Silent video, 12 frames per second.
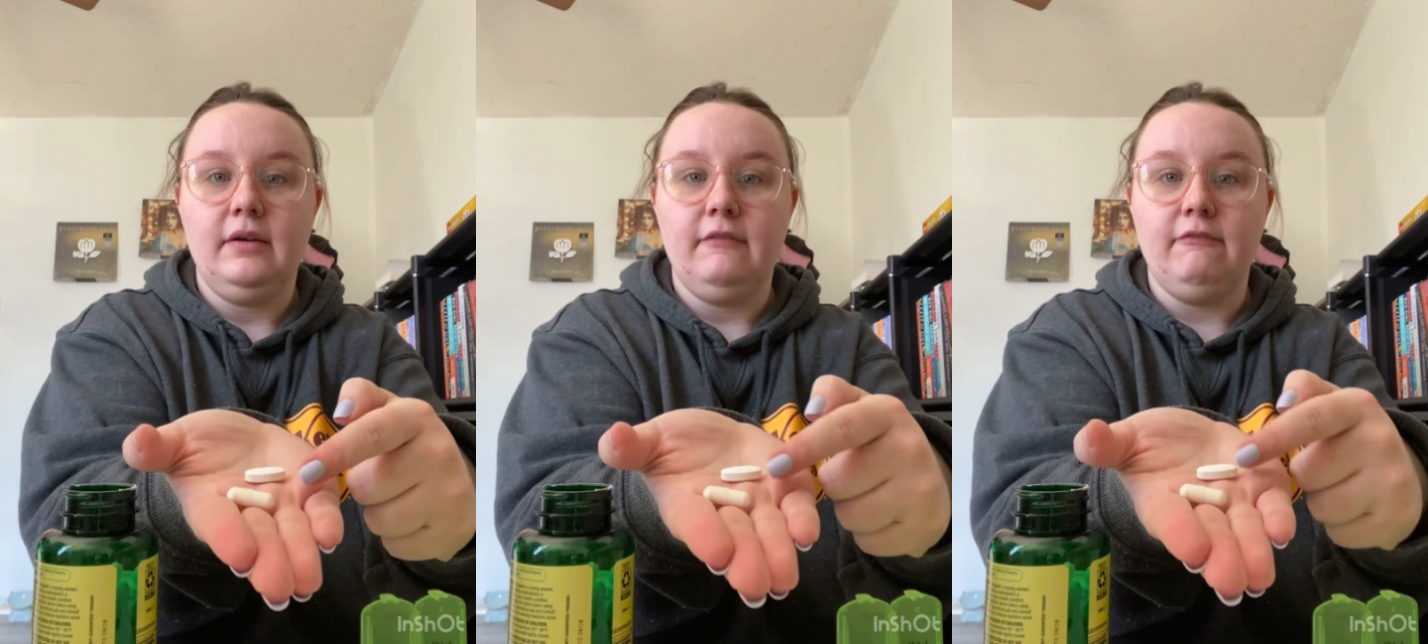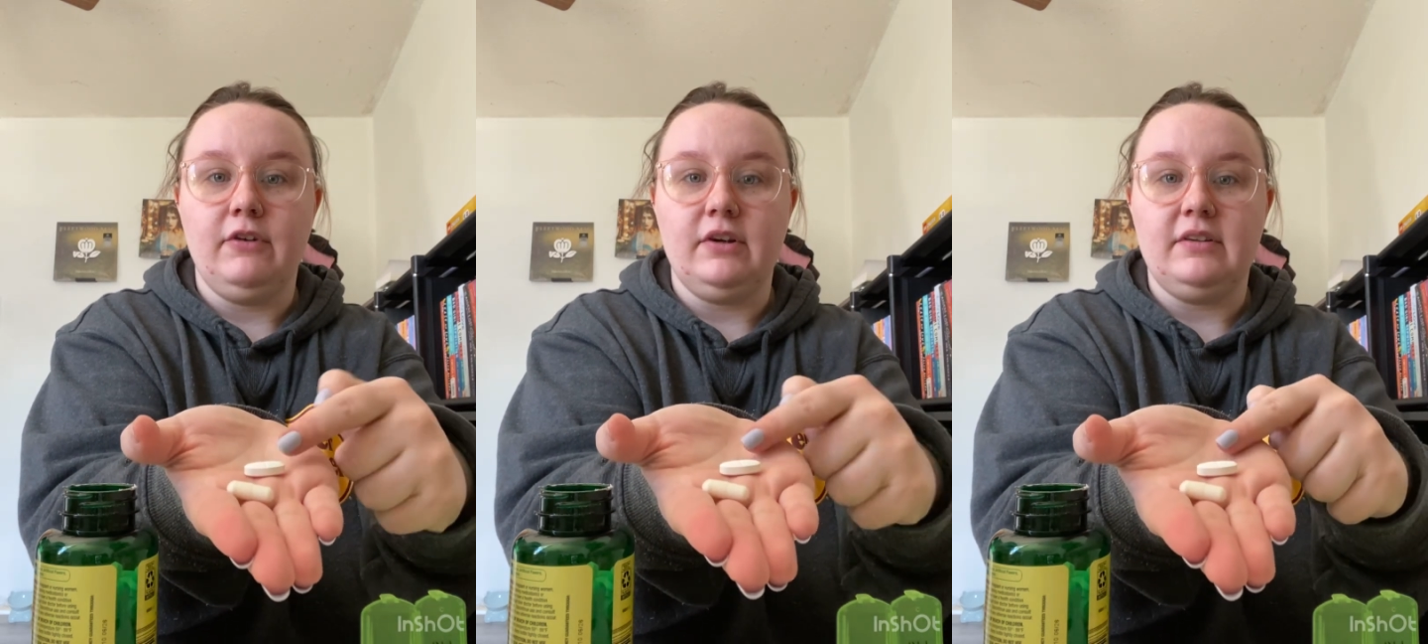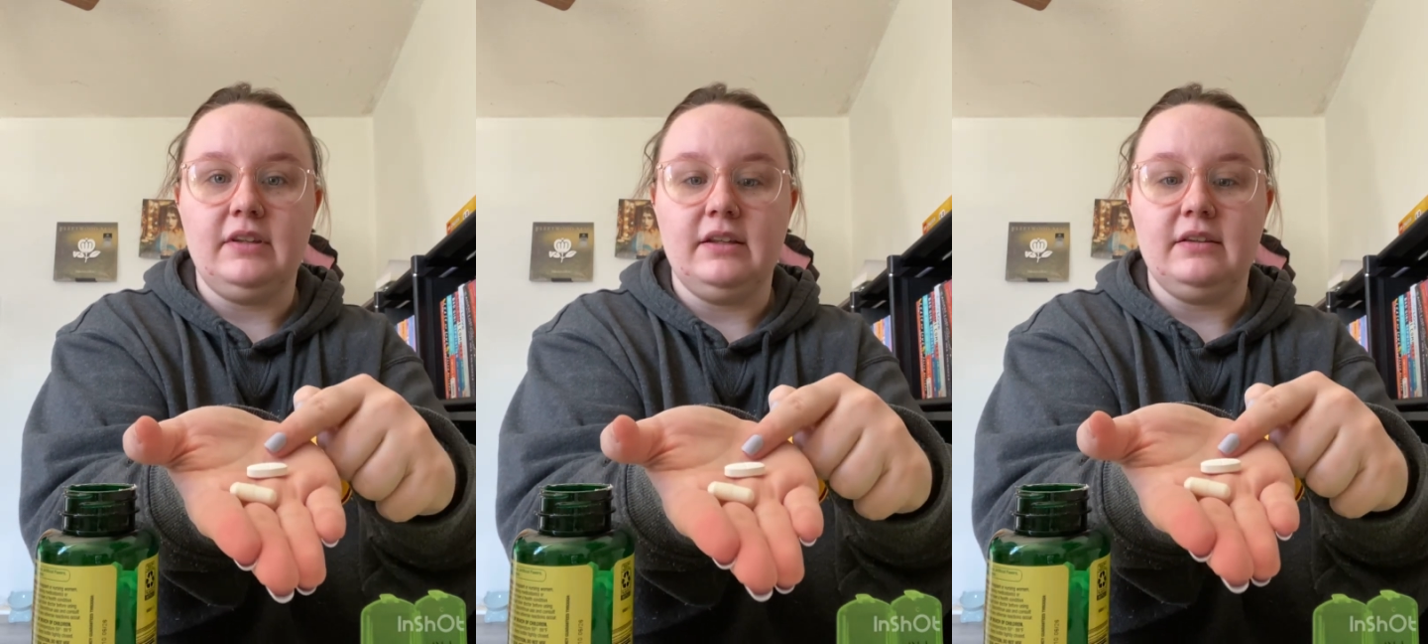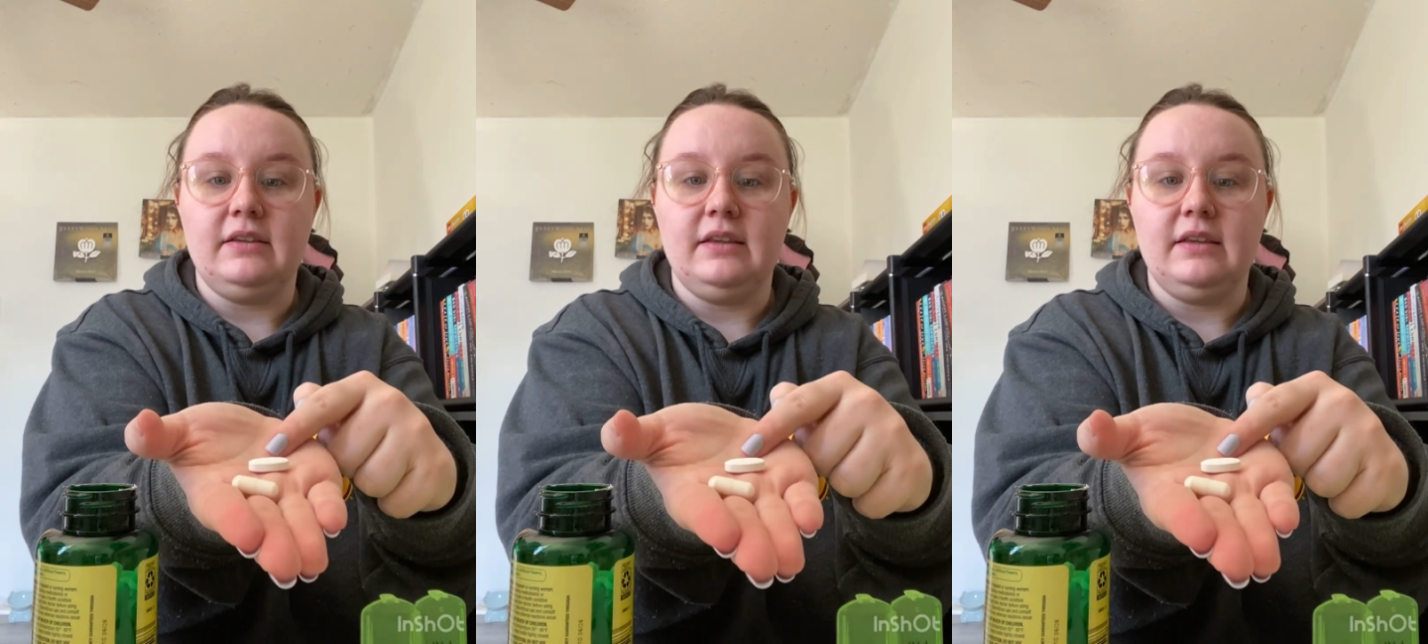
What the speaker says: versus